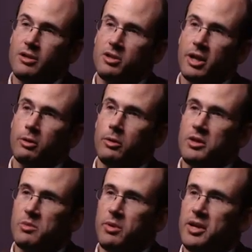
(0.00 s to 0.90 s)
Generally
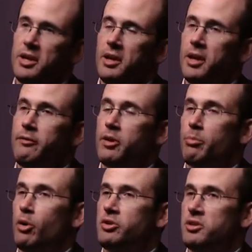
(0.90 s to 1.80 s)
speaking, if you're
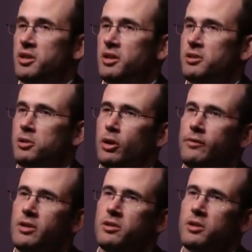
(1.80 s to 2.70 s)
purchasing a
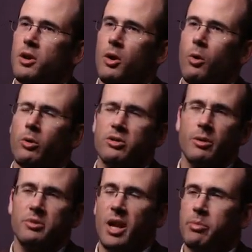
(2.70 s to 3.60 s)
service or
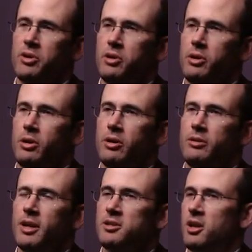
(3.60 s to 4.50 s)
some type of good
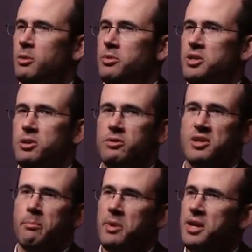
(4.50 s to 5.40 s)
that's going to be used
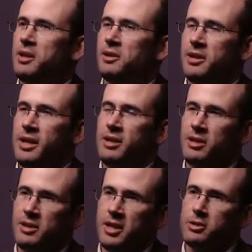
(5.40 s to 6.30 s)
immediately in the
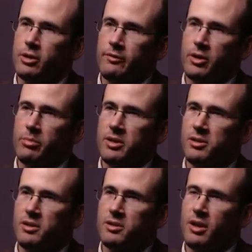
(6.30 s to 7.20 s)
nature of your
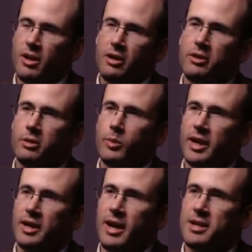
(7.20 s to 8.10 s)
business, you'll
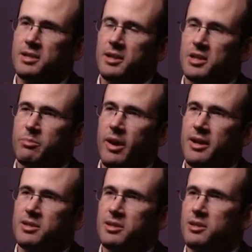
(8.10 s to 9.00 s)
recognize an
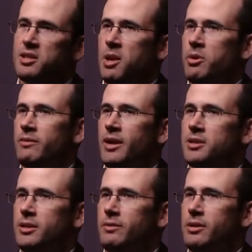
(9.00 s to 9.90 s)
expense in the statement of
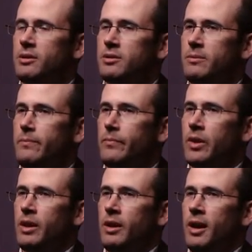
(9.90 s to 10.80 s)
activities.
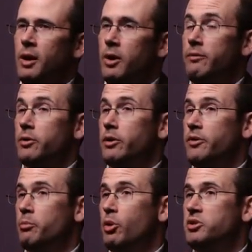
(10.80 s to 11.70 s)
However, if
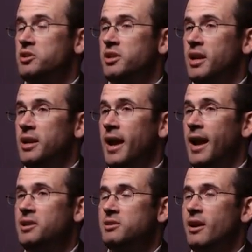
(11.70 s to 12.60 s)
you're purchasing an
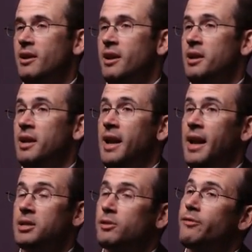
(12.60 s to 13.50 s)
asset and it has